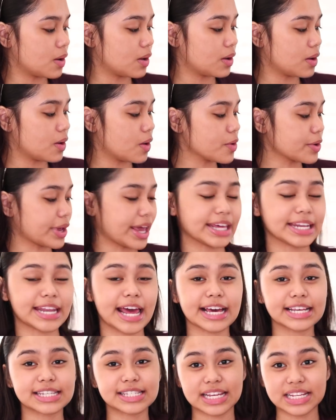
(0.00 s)
okay,
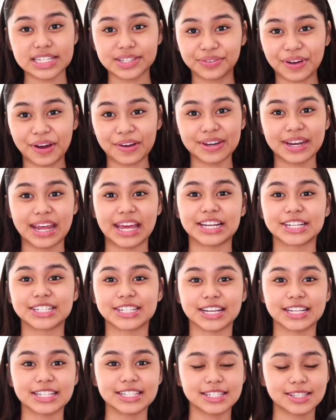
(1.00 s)
next is
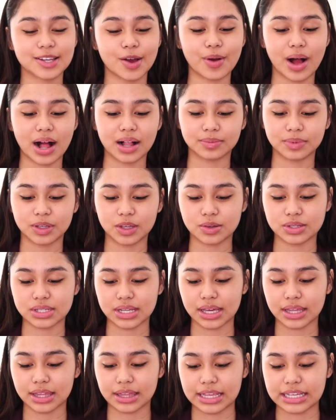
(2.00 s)
foundation. So I'll be
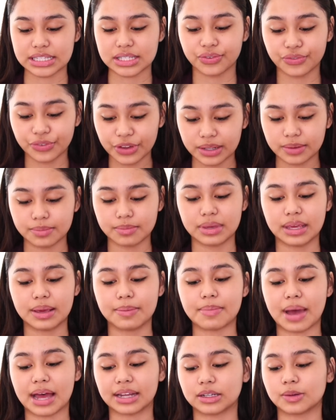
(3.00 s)
using this Fit Me
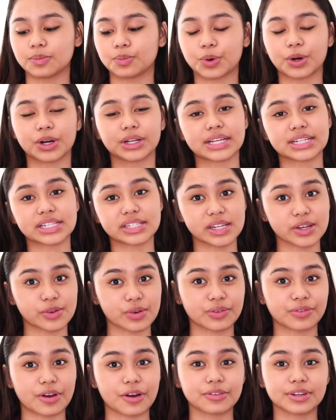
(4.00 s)
Matte and Poreless Liquid
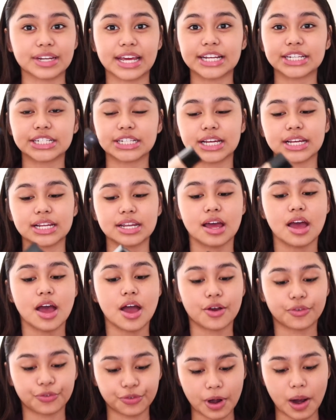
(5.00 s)
Foundation
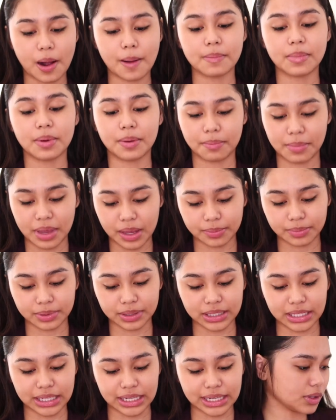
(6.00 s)
from
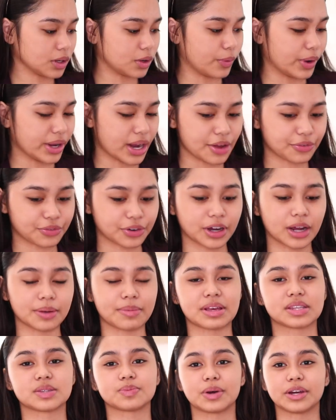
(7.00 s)
Maybelline. Wait, I forgot my
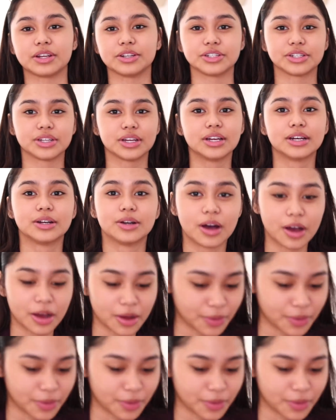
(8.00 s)
sponge. Oh,